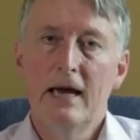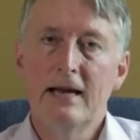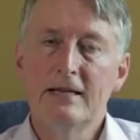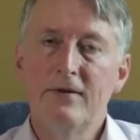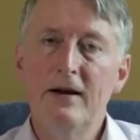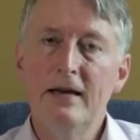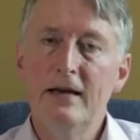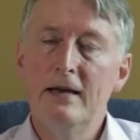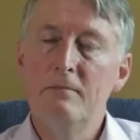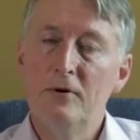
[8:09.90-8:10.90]
And it's
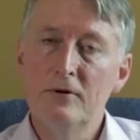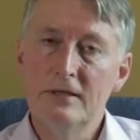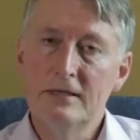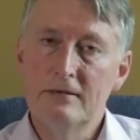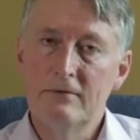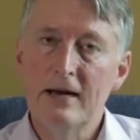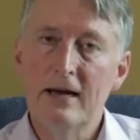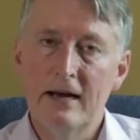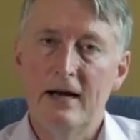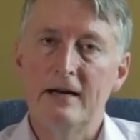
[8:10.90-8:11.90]
very important to
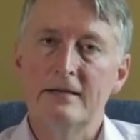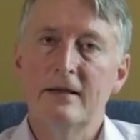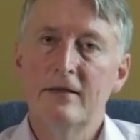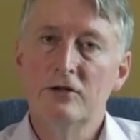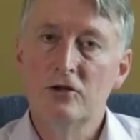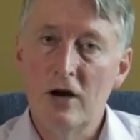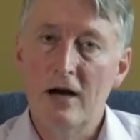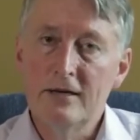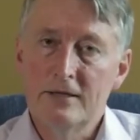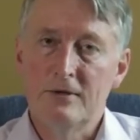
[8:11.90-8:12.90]
recognize that the
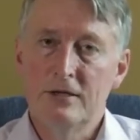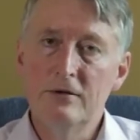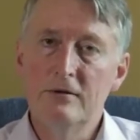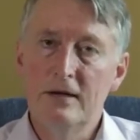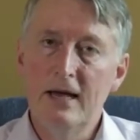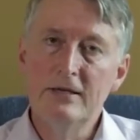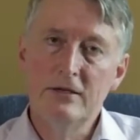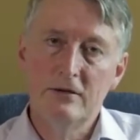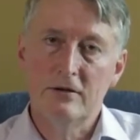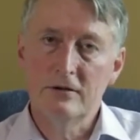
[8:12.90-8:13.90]
drugs which
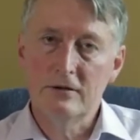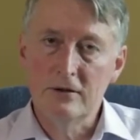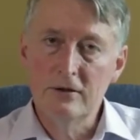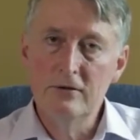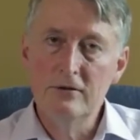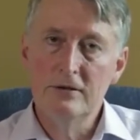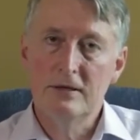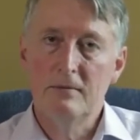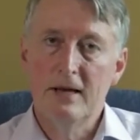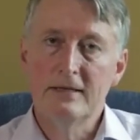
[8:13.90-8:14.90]
euthanasia doctors use
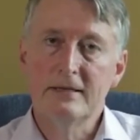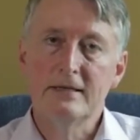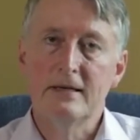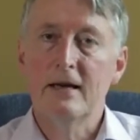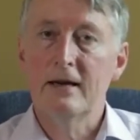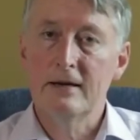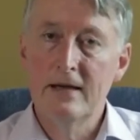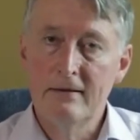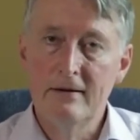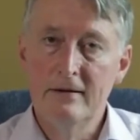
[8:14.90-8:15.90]
in places like
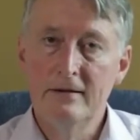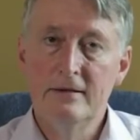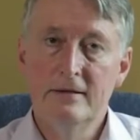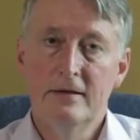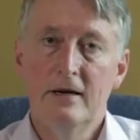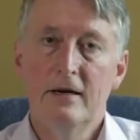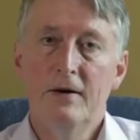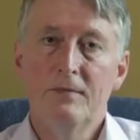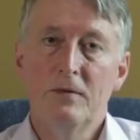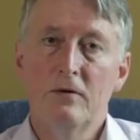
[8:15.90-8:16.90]
Netherlands
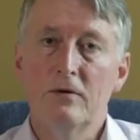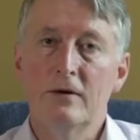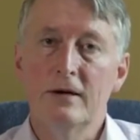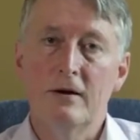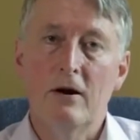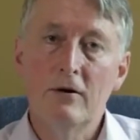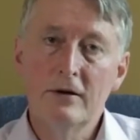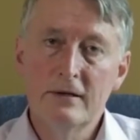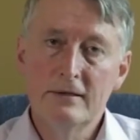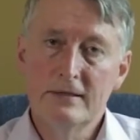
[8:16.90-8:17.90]
or in
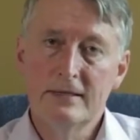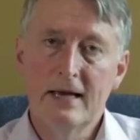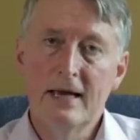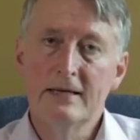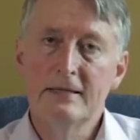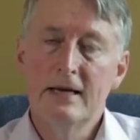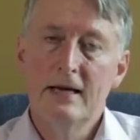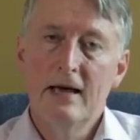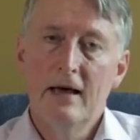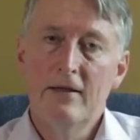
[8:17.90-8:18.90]
Oregon State,
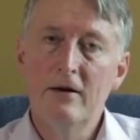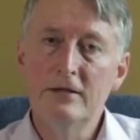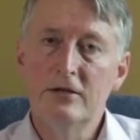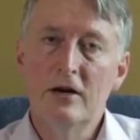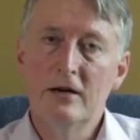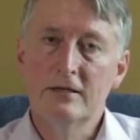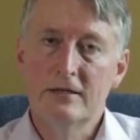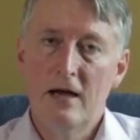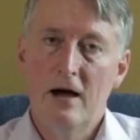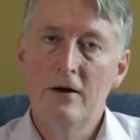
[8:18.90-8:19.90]
those
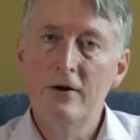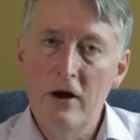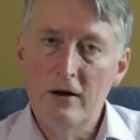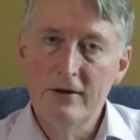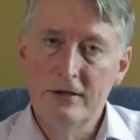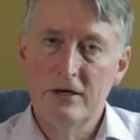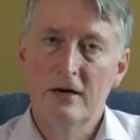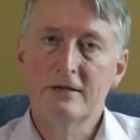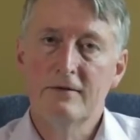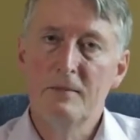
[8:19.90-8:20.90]
drugs are not the
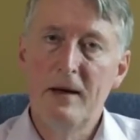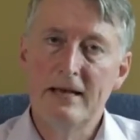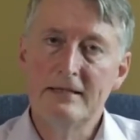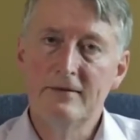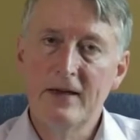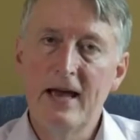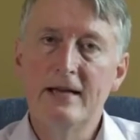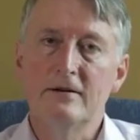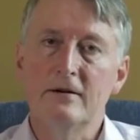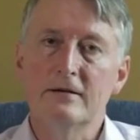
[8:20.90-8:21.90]
drugs of the palliative
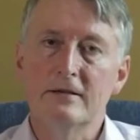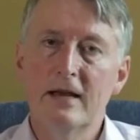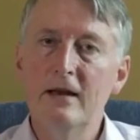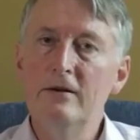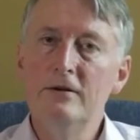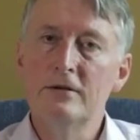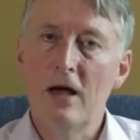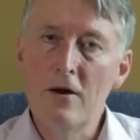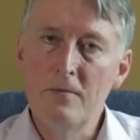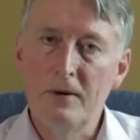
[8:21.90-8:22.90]
care doctors. They don't use
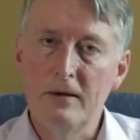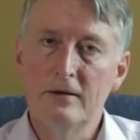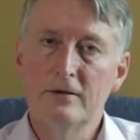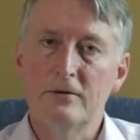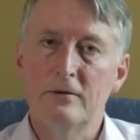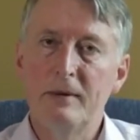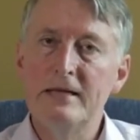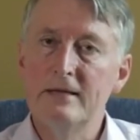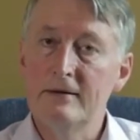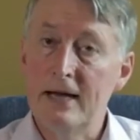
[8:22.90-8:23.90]
opiates or
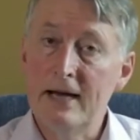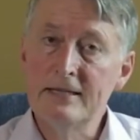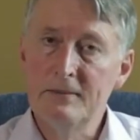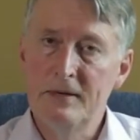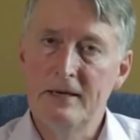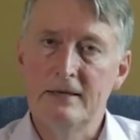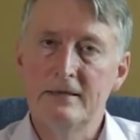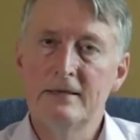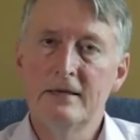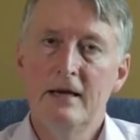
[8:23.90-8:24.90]

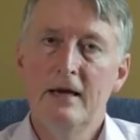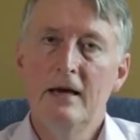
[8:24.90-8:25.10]
benzodiazepines.